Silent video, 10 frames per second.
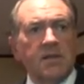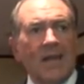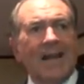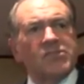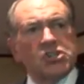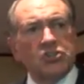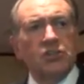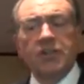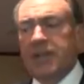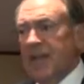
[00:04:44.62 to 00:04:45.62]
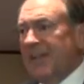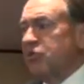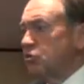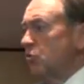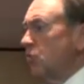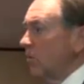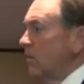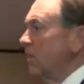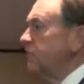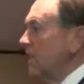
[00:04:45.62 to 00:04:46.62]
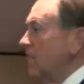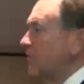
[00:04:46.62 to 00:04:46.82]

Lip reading: that I've stood at the door of the